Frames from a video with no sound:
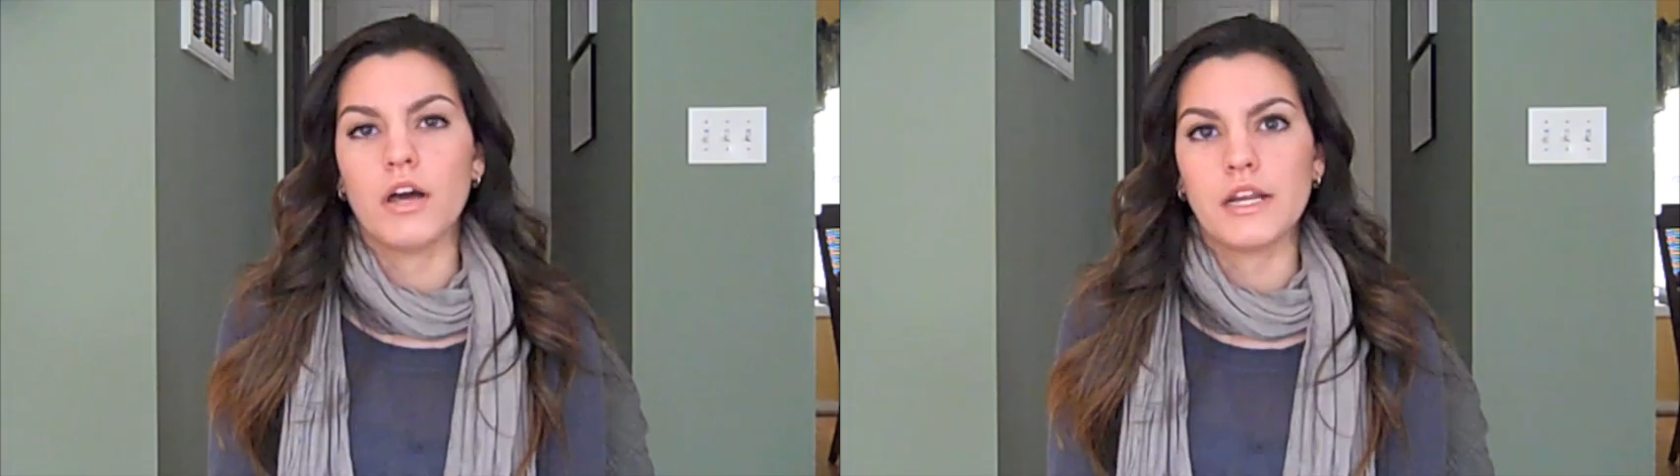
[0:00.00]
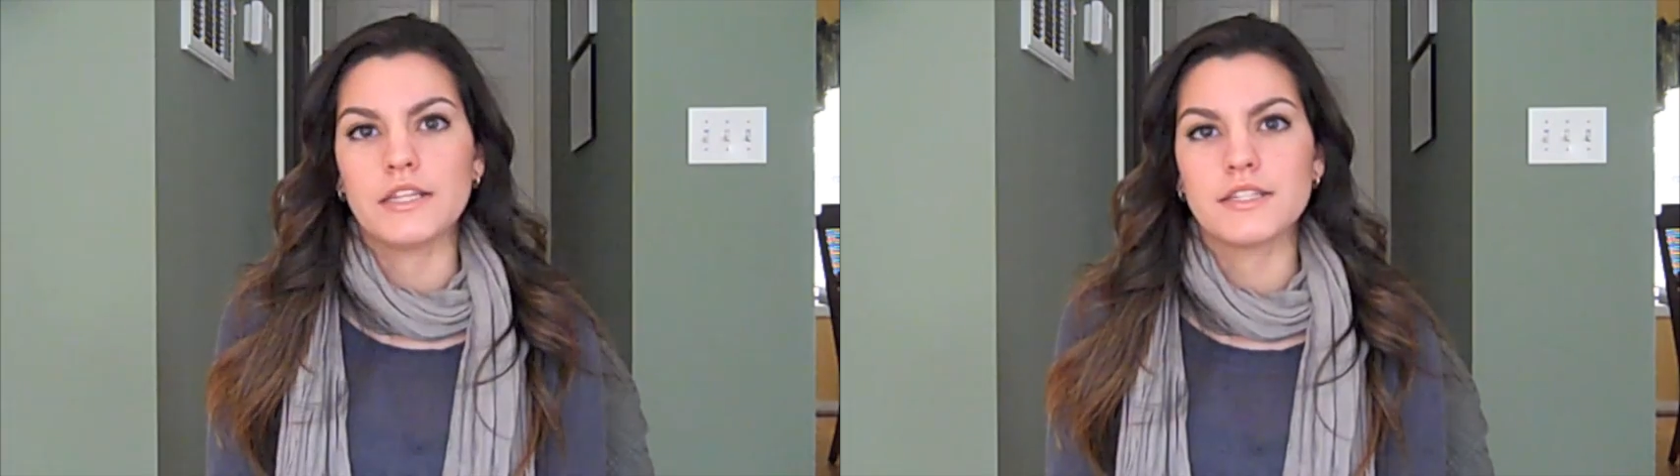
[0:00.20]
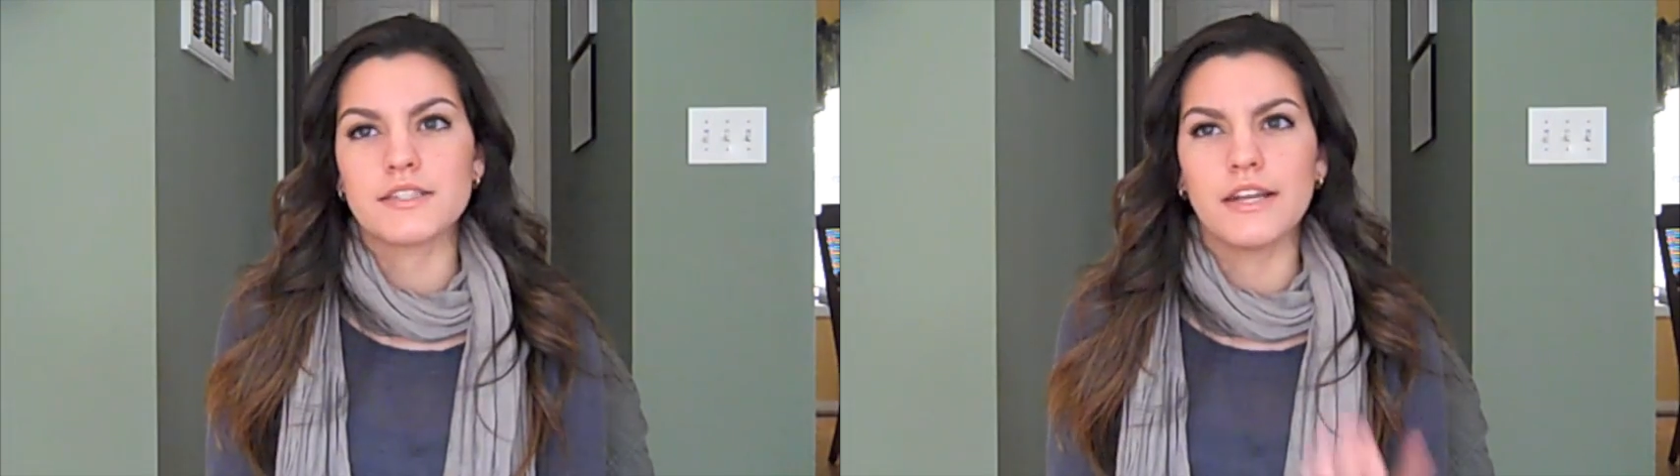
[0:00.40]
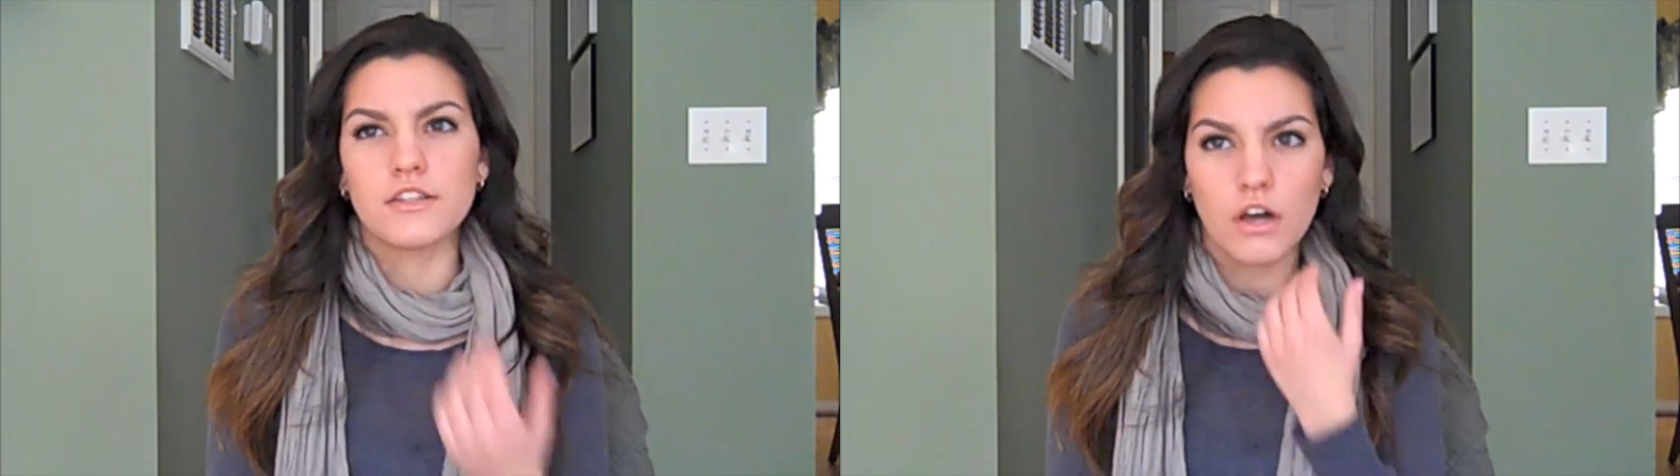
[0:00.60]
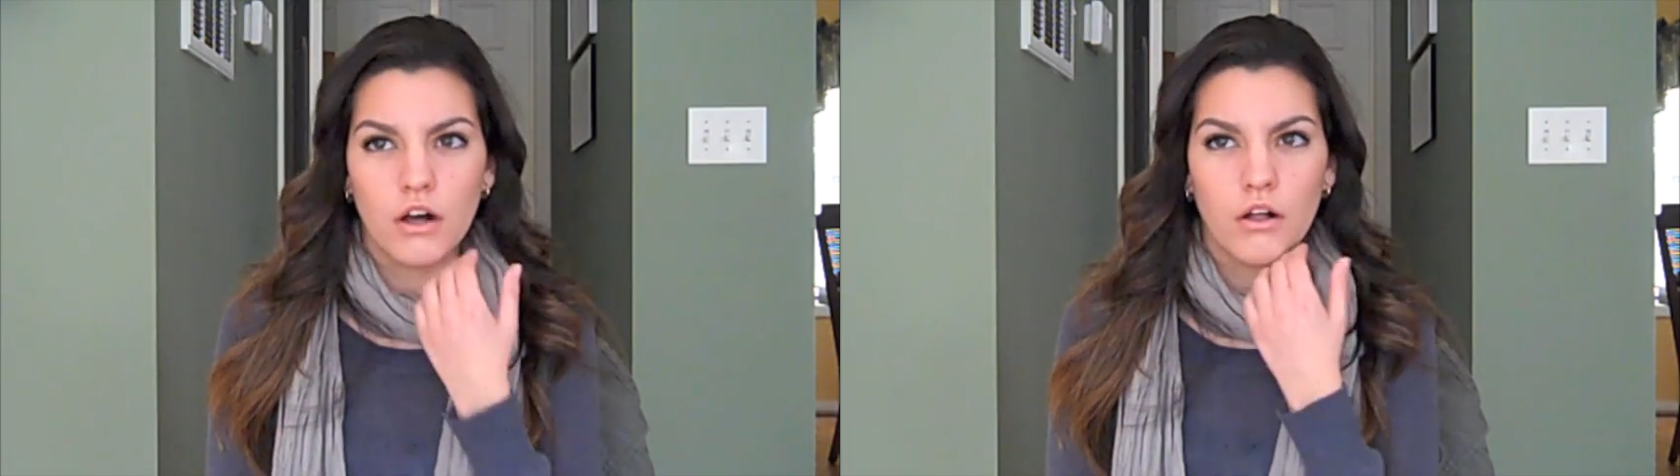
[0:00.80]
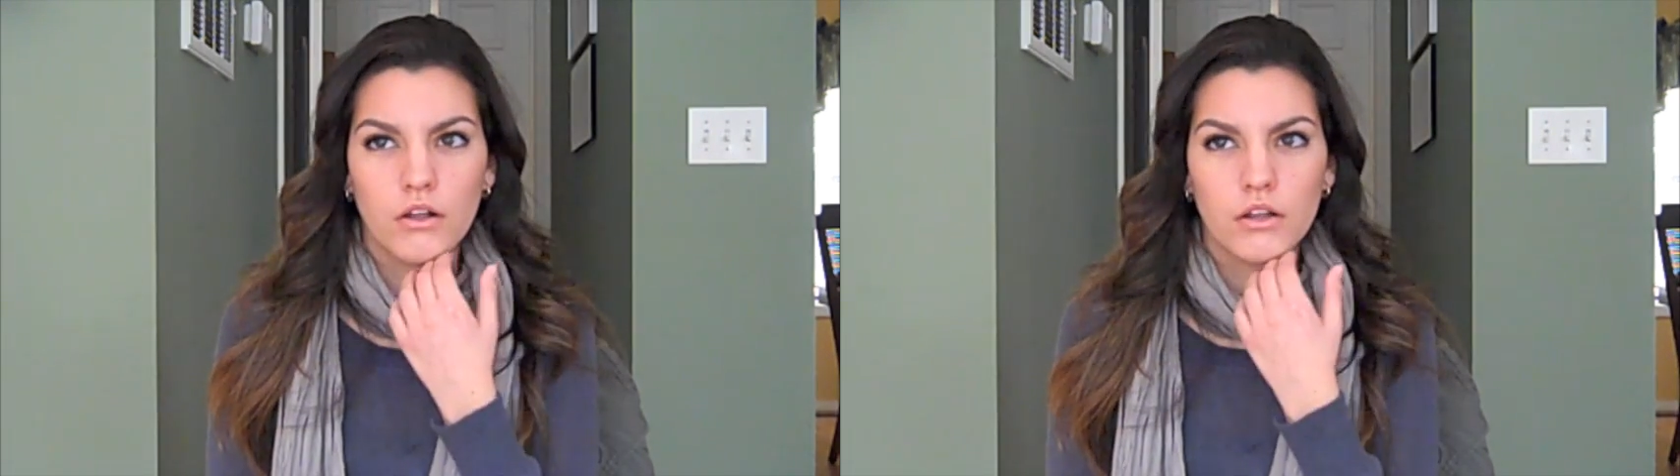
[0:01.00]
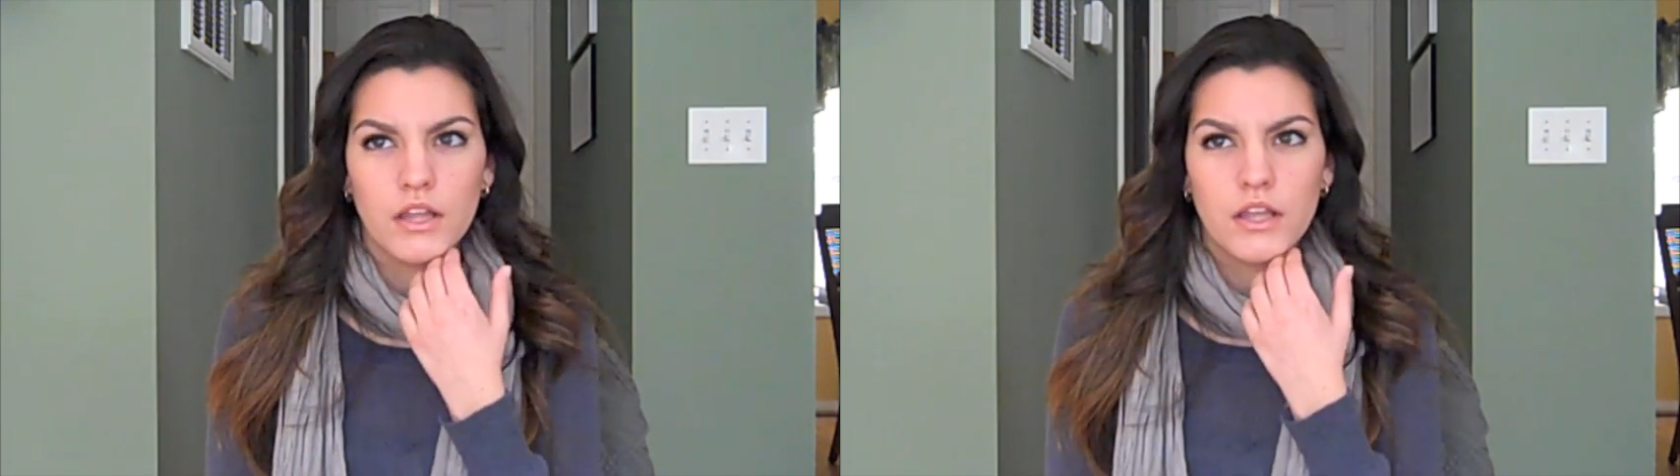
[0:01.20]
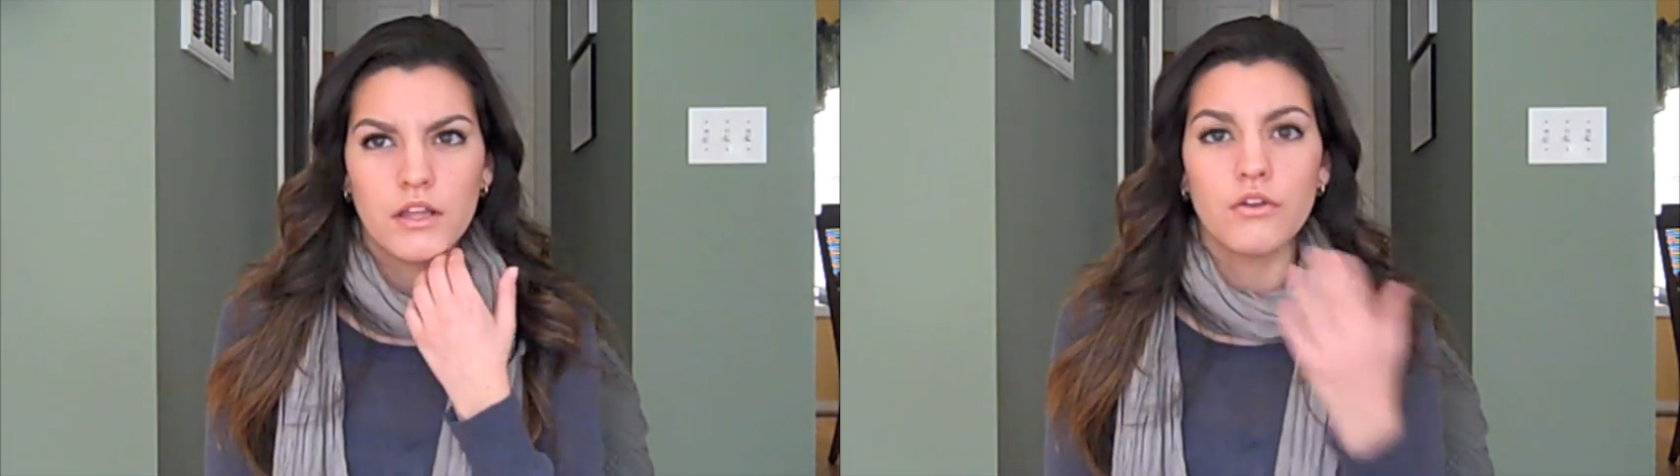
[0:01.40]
audience, and it's all